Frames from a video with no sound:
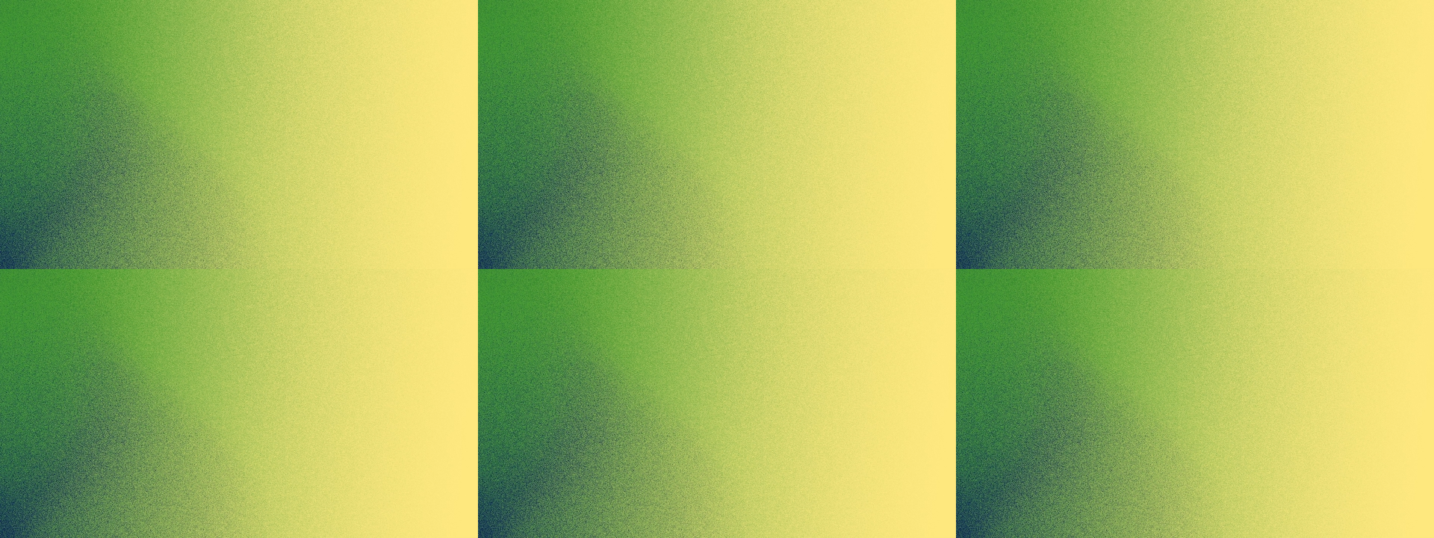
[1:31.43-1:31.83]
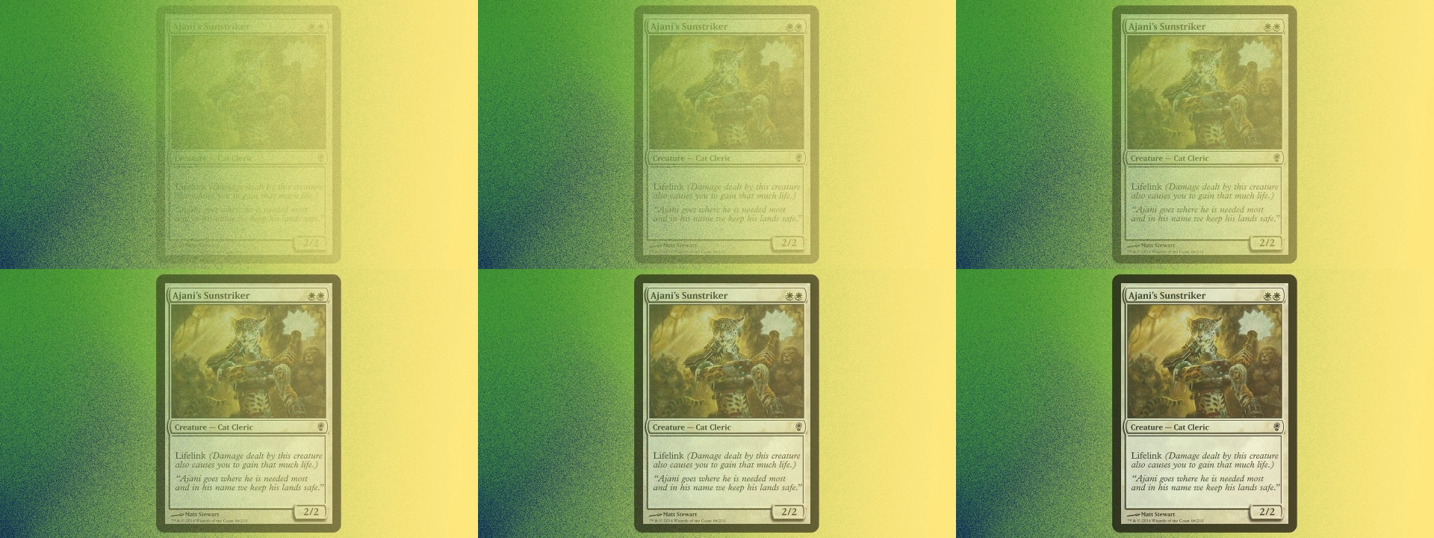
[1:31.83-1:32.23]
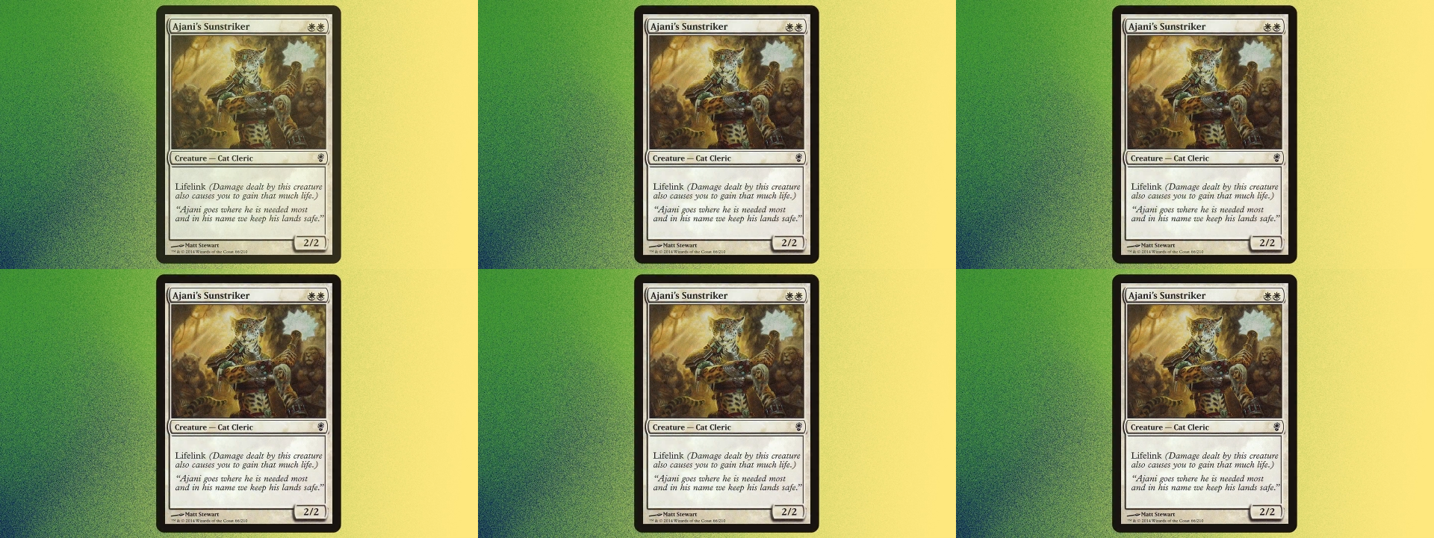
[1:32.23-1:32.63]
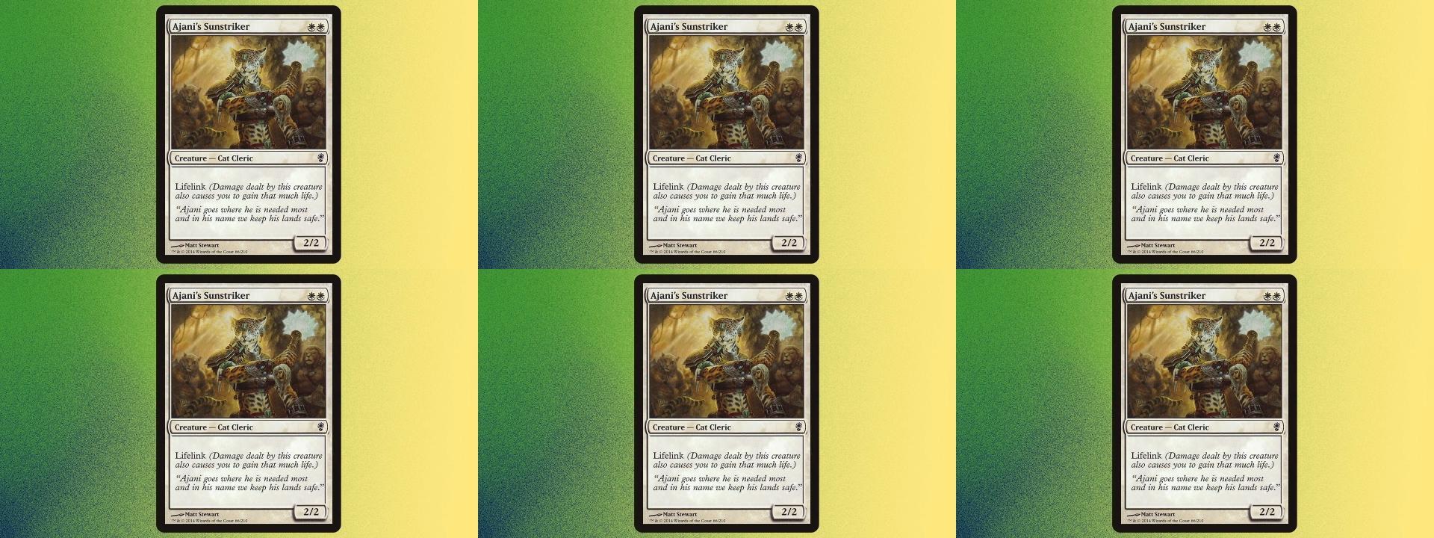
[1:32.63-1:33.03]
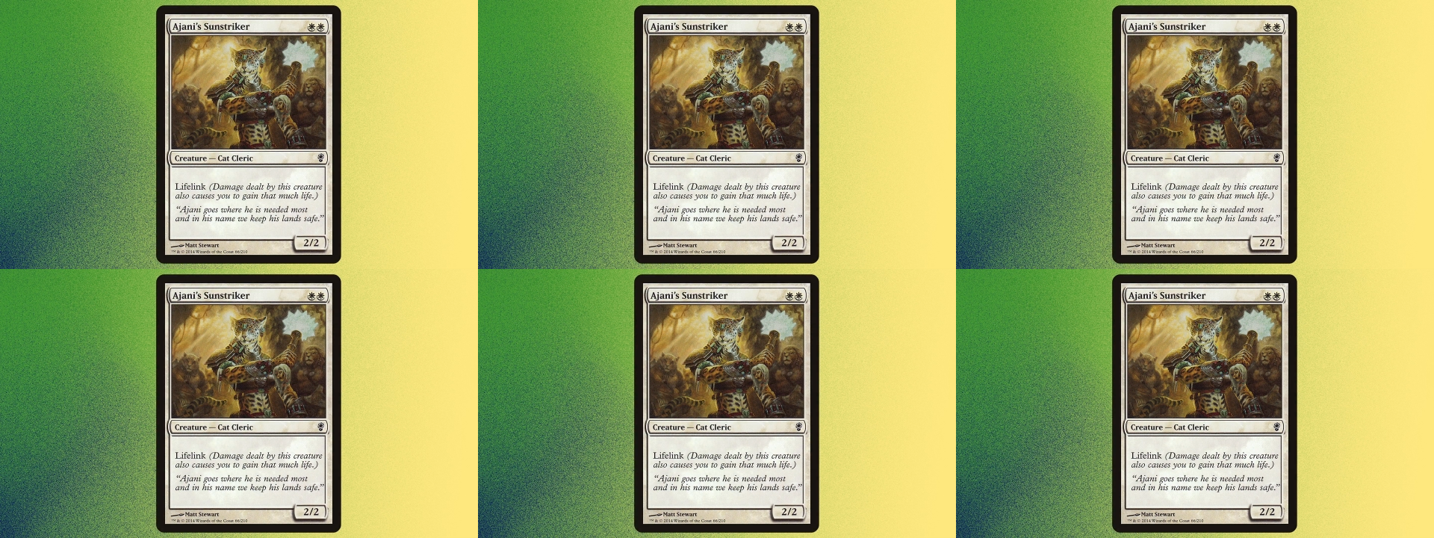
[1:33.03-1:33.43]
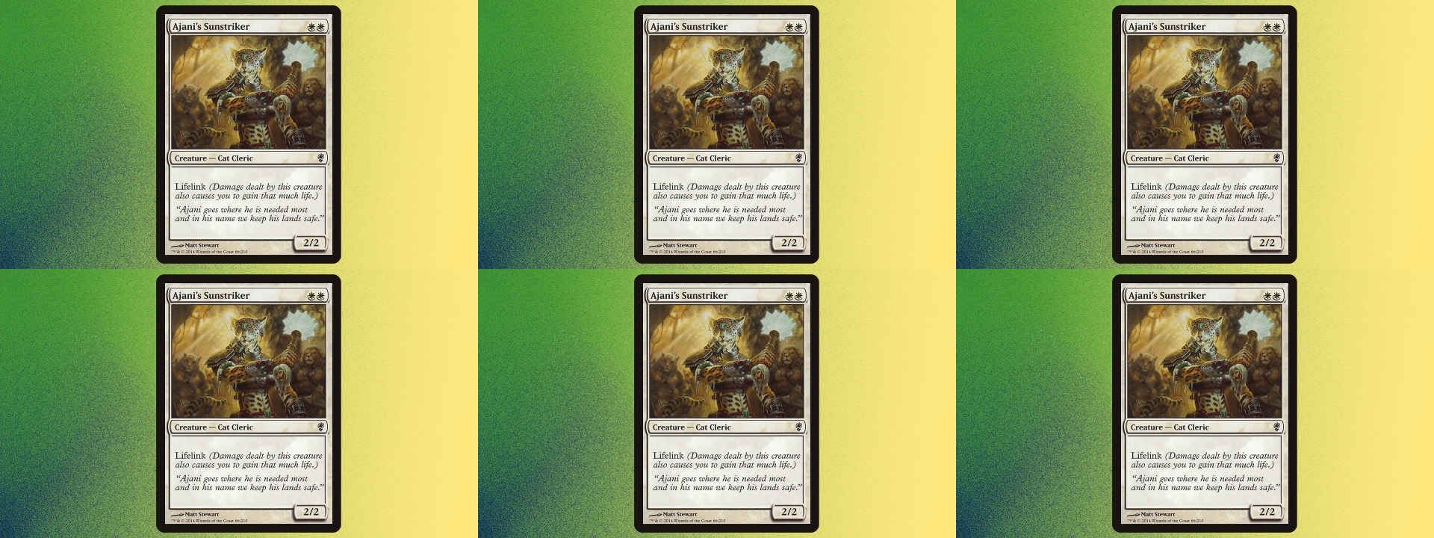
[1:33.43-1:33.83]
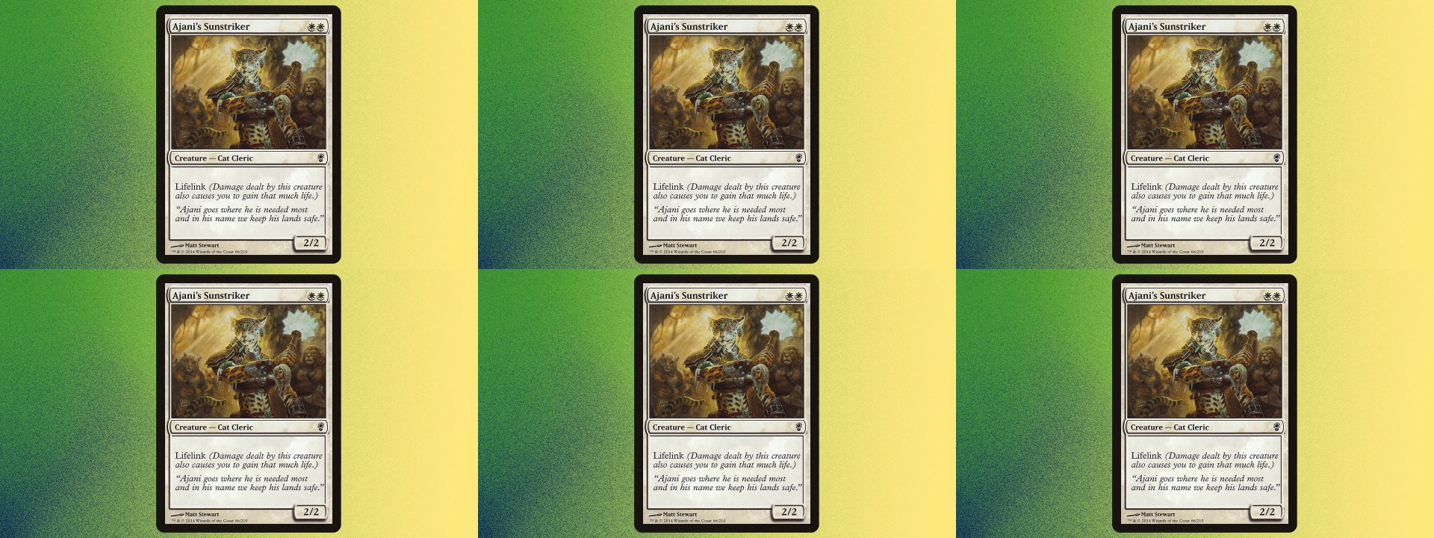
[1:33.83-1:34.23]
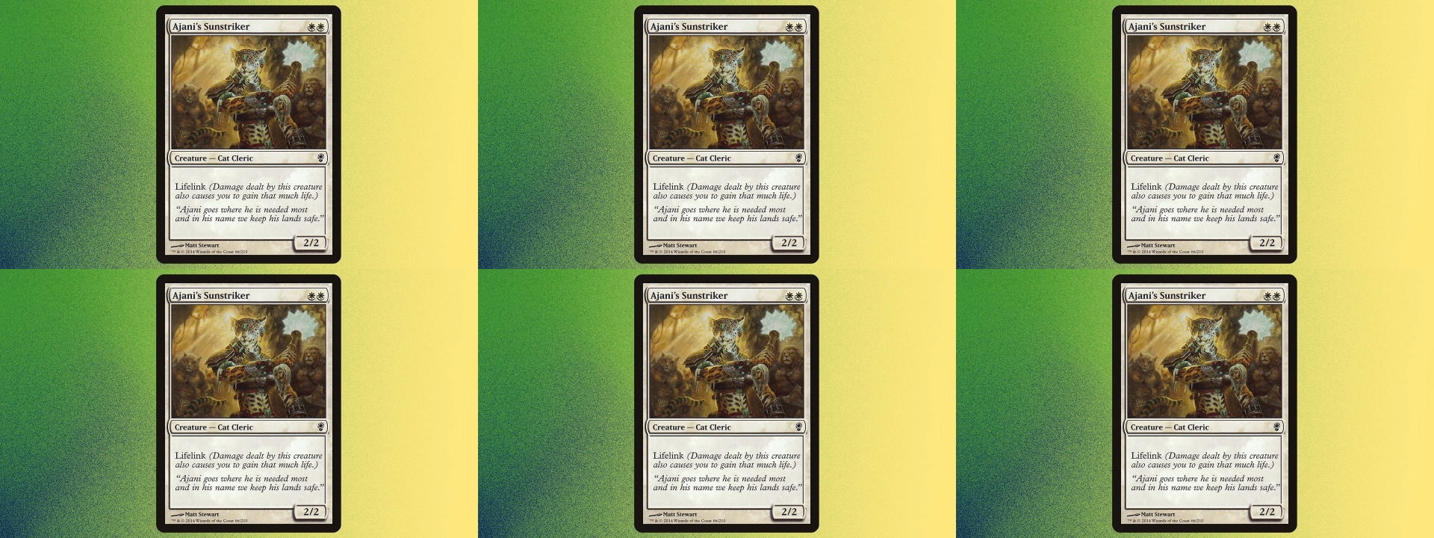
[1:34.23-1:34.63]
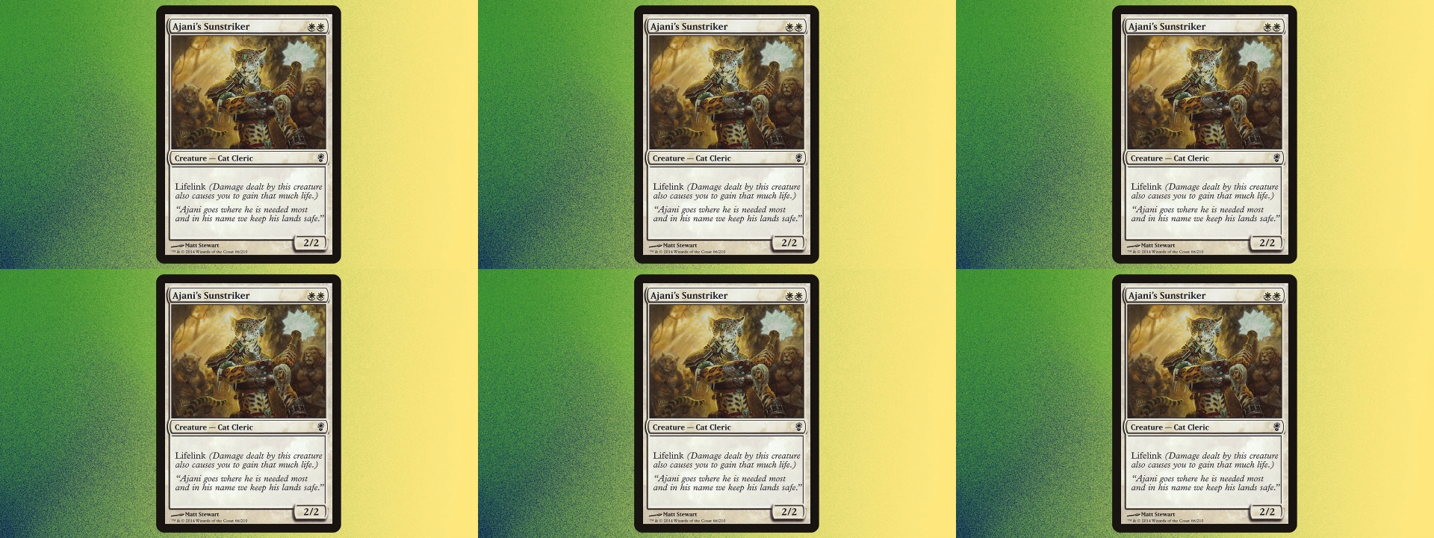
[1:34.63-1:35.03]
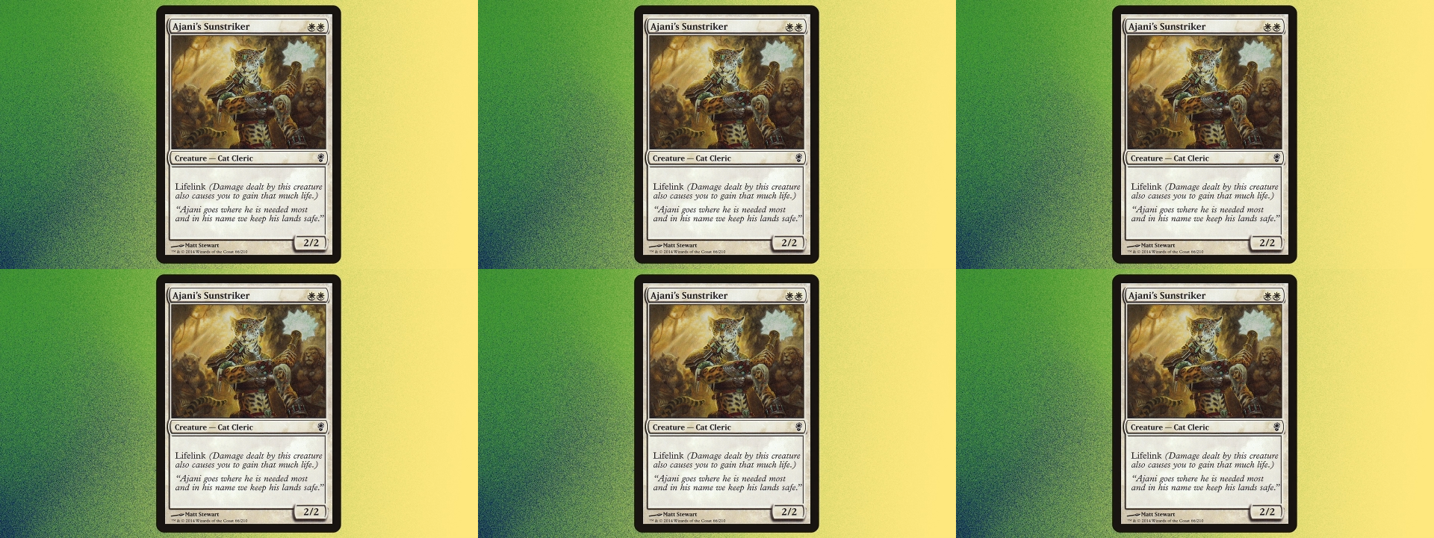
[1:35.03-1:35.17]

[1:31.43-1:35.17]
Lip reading: Nobody's mouth can be seen.